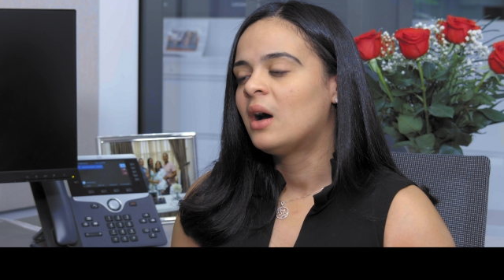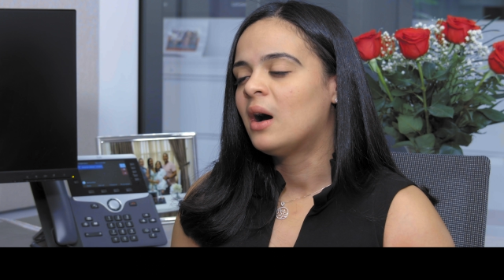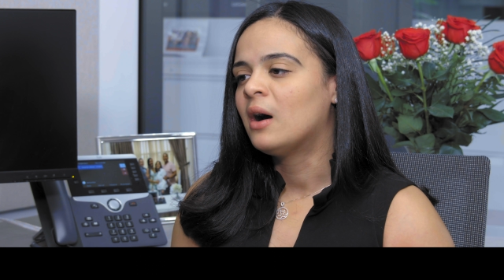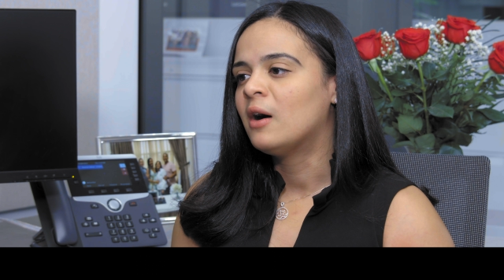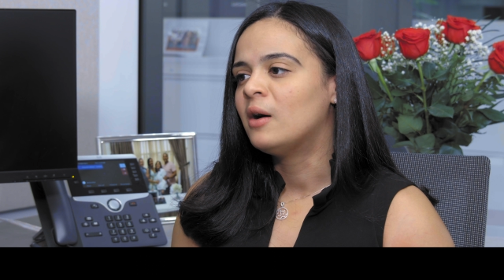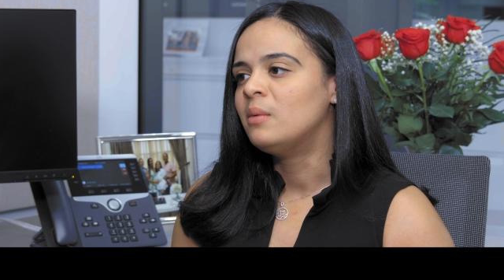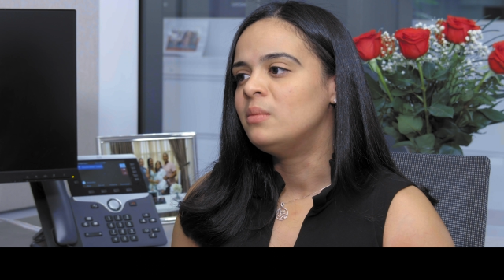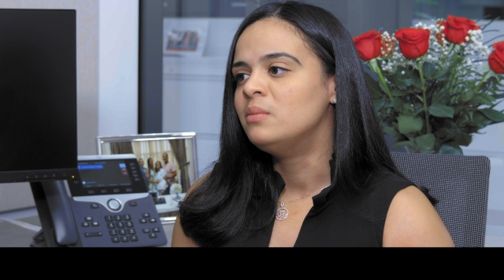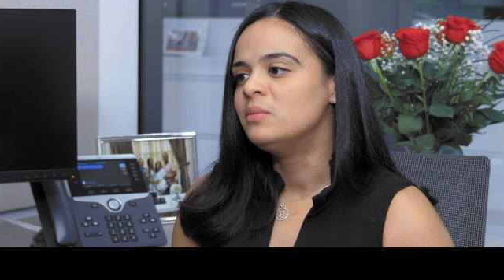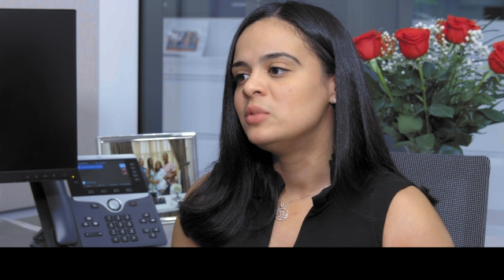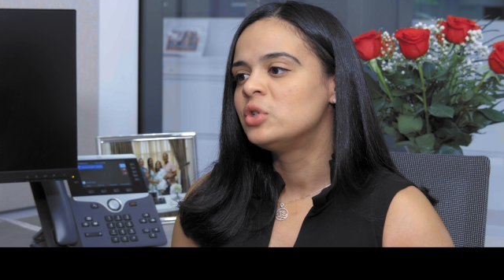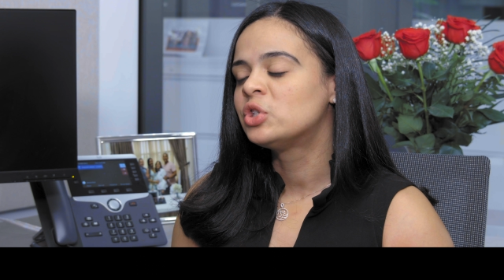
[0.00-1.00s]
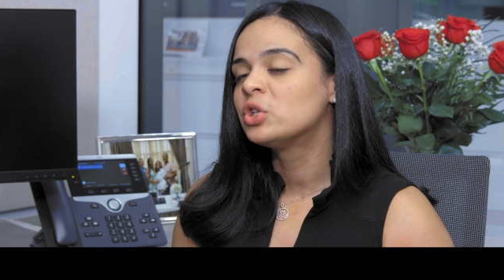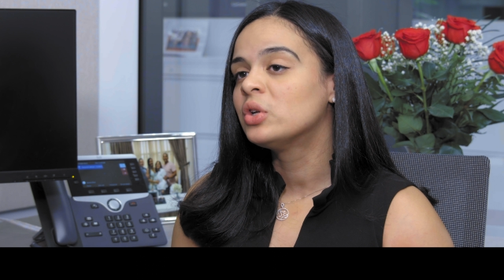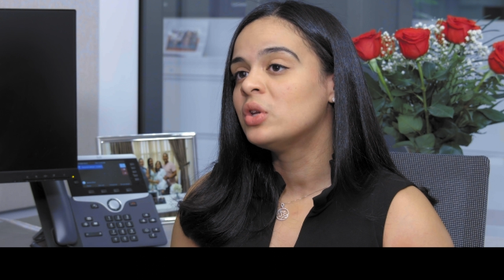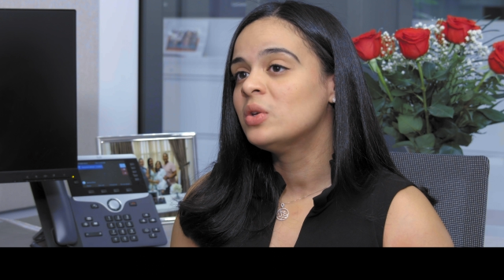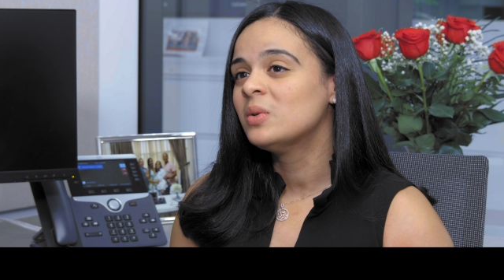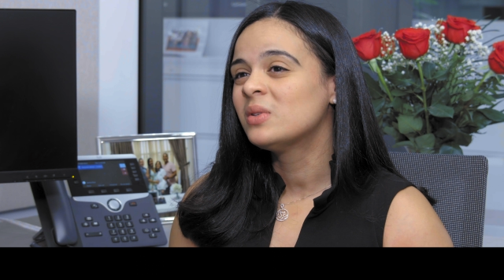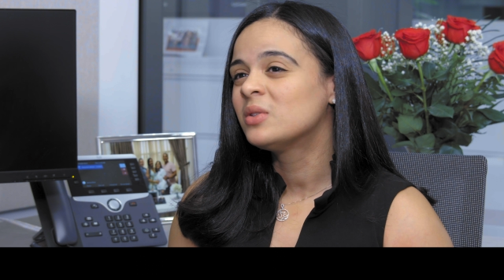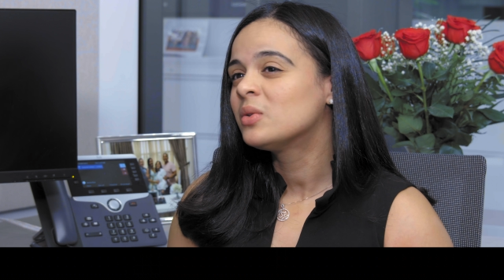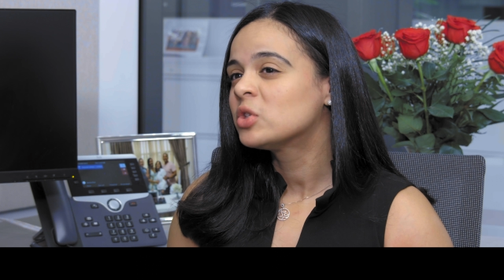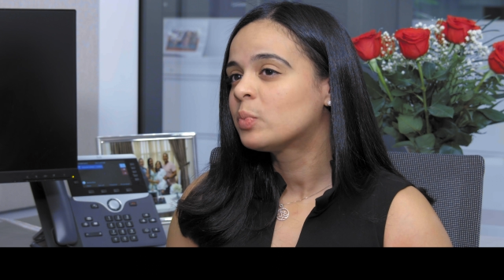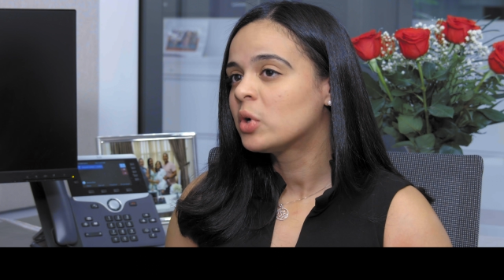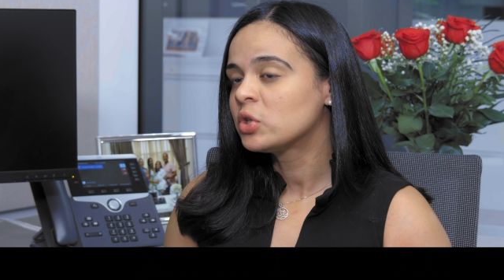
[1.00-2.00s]
um, should use
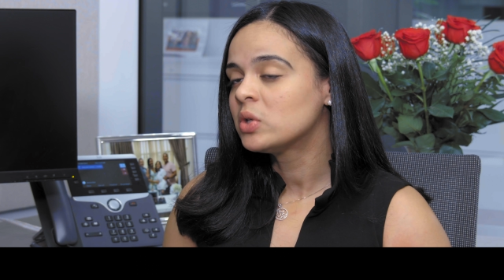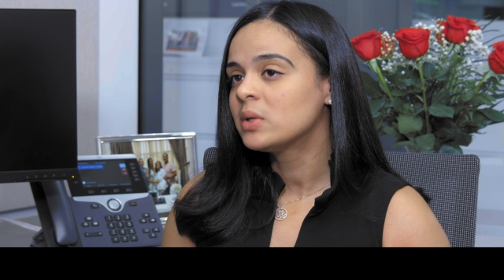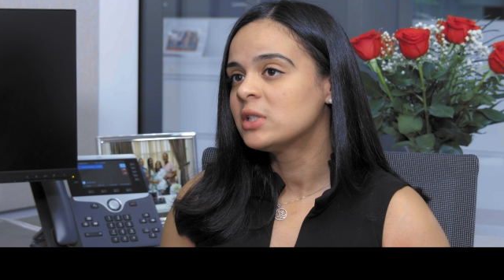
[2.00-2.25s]
those personal